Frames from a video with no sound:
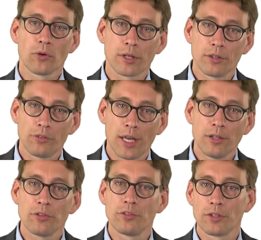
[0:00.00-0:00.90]

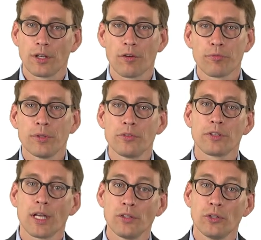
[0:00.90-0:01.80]
organizations, and governments
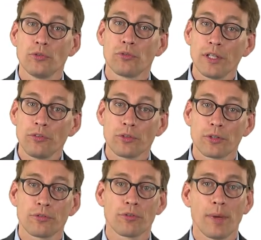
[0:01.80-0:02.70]
can use
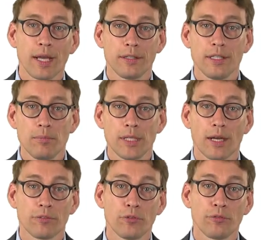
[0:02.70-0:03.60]
research from
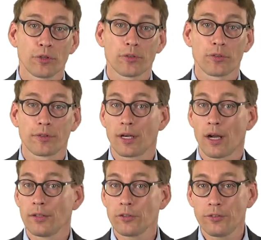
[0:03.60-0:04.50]
academia to further
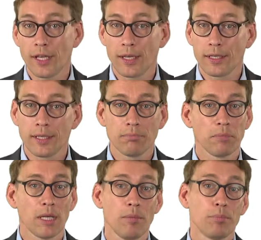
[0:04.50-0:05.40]
their understanding,
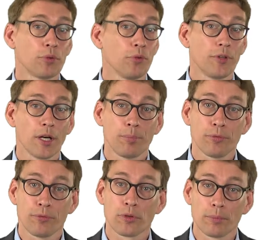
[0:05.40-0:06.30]
improve their
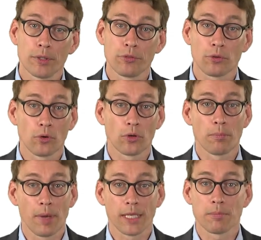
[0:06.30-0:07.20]
performance, or
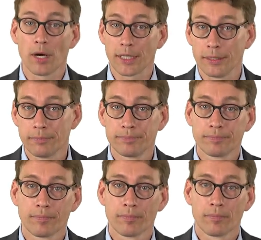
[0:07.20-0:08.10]
make money.
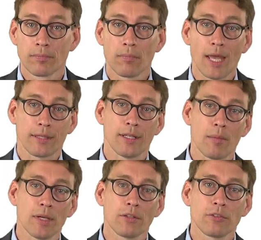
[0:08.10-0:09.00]

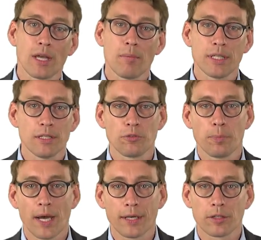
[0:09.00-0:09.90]
Academics can be
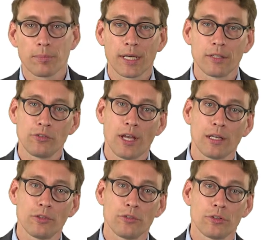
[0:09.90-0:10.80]
inspired by the
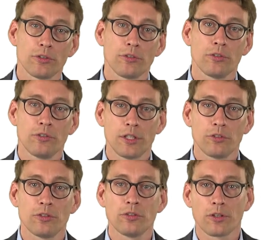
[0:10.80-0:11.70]
challenges
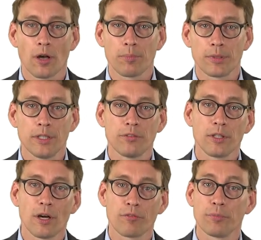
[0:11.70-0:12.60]
citizens, companies,
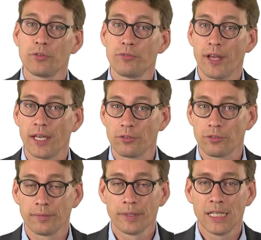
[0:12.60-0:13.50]
and governments face.